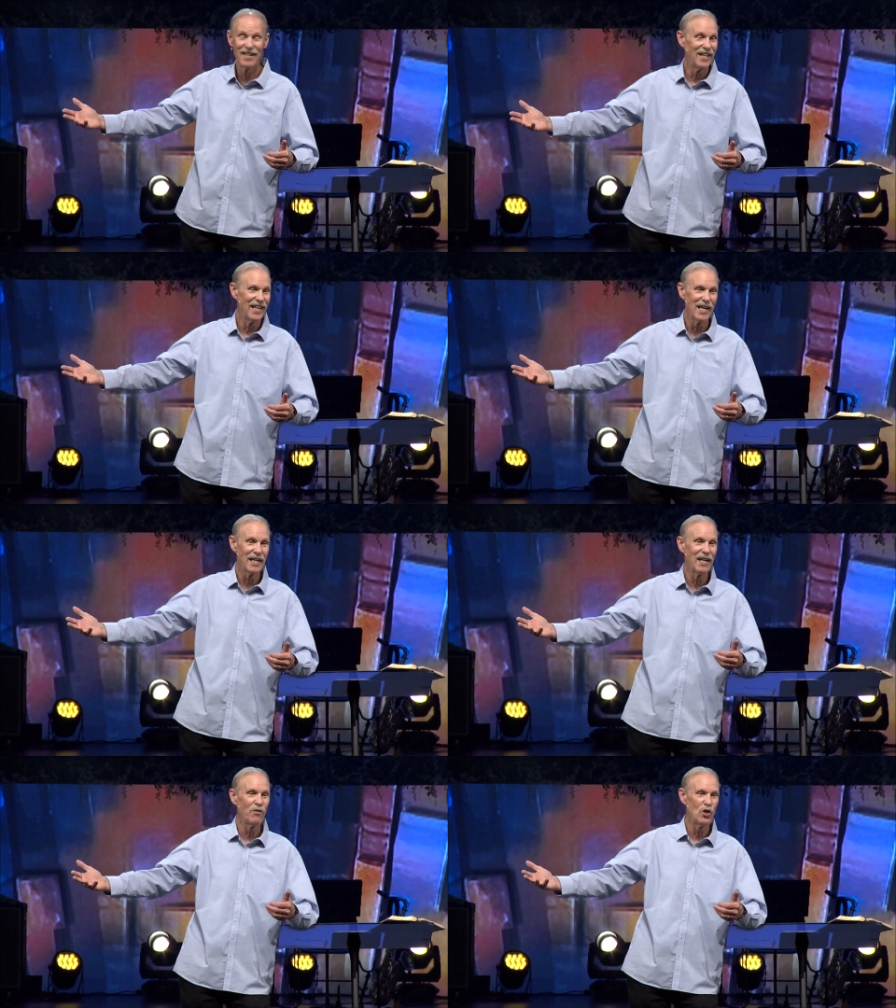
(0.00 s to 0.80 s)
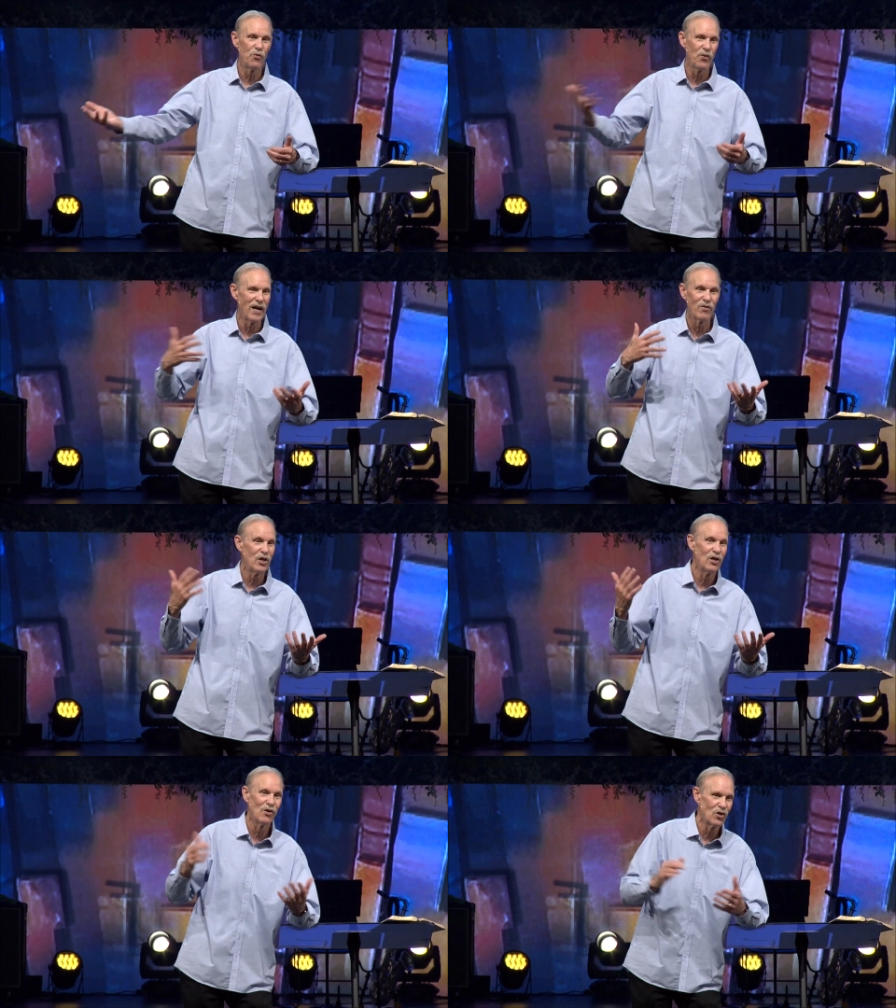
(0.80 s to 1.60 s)
and then he gives you favor
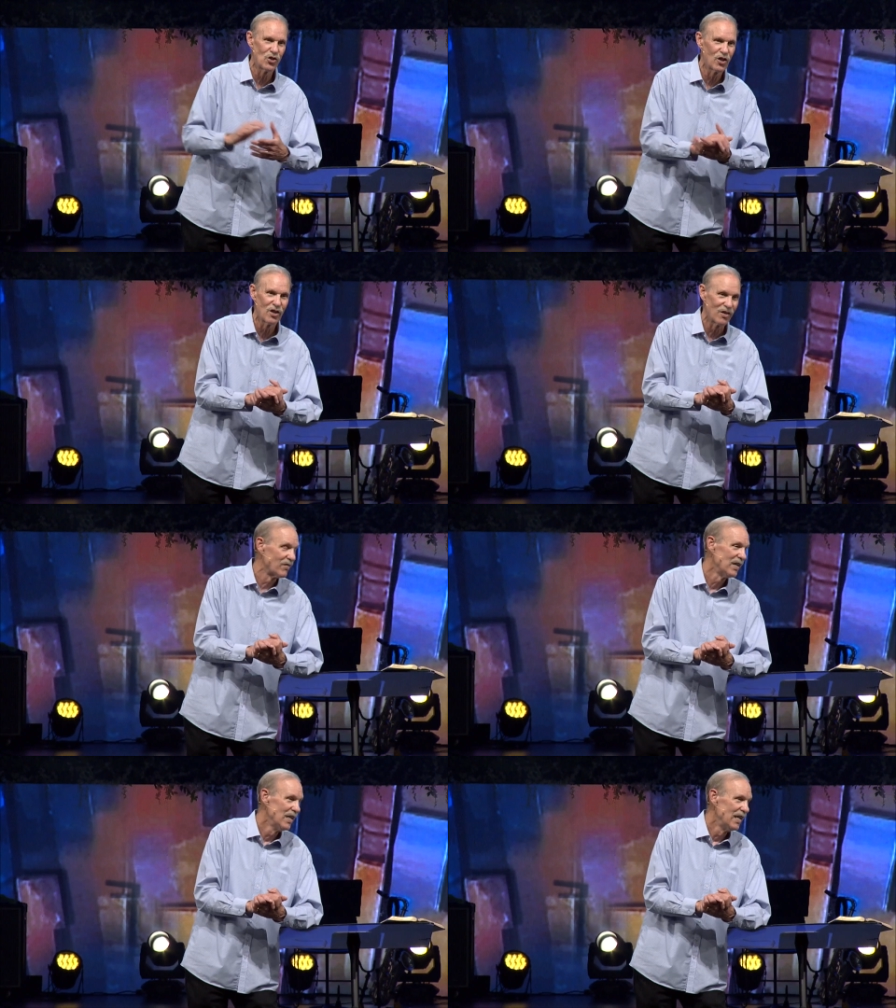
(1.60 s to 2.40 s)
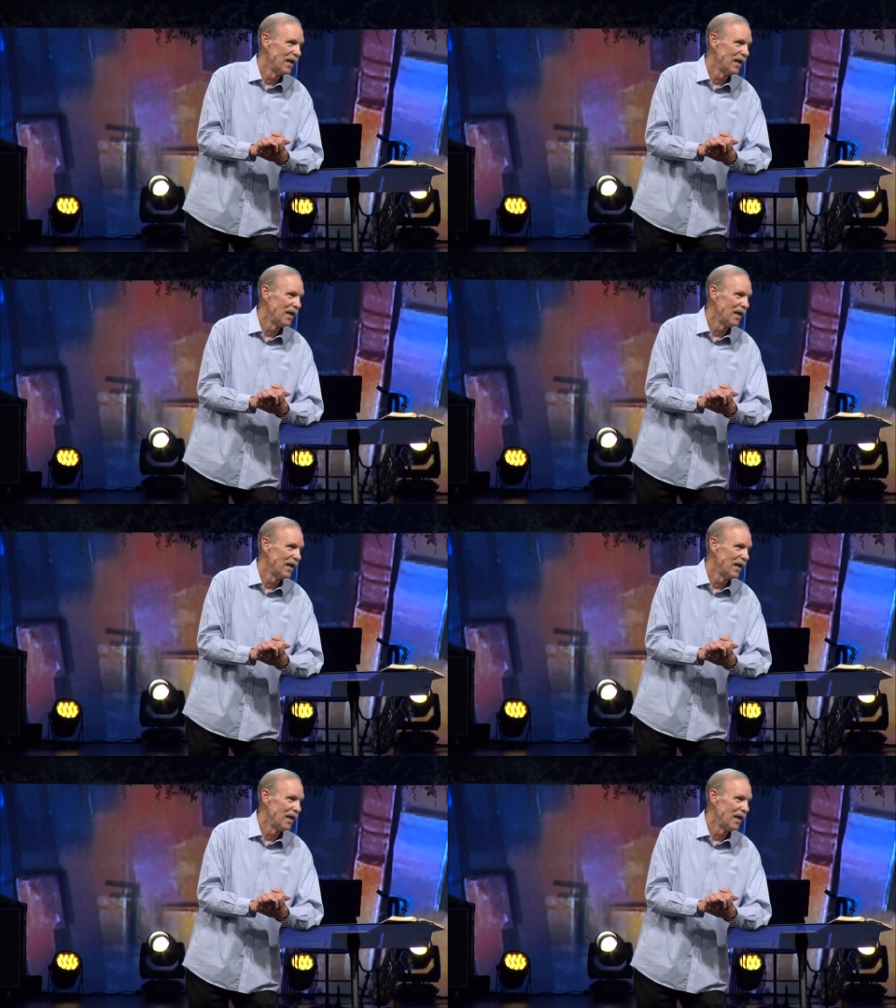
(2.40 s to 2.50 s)
you don't deserve